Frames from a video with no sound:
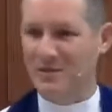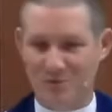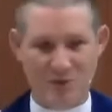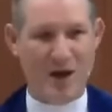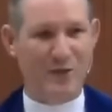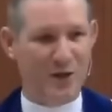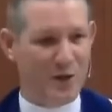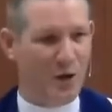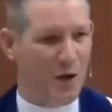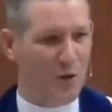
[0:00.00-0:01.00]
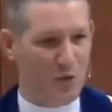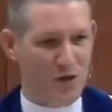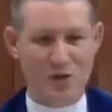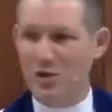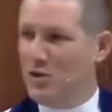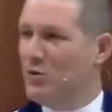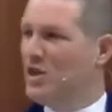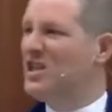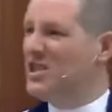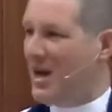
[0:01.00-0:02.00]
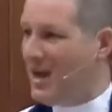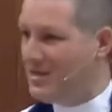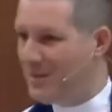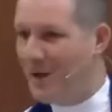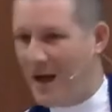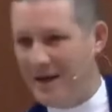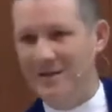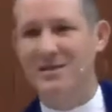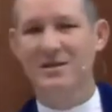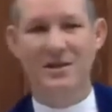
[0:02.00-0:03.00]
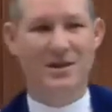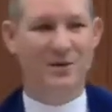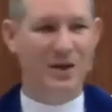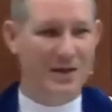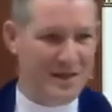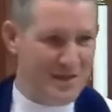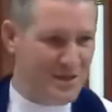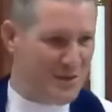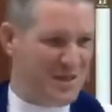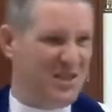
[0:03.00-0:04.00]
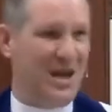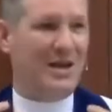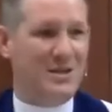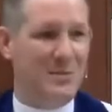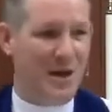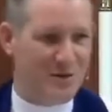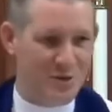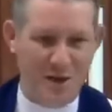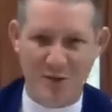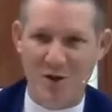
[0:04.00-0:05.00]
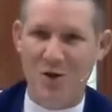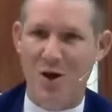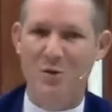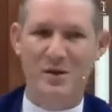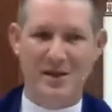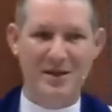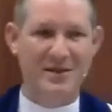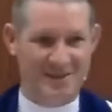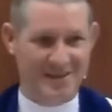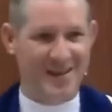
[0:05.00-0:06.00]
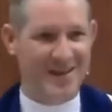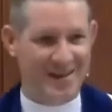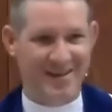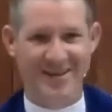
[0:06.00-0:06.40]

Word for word: driving a car? Were you, were you excited about it? Right, kids, are you excited about driving a car one day? Yeah.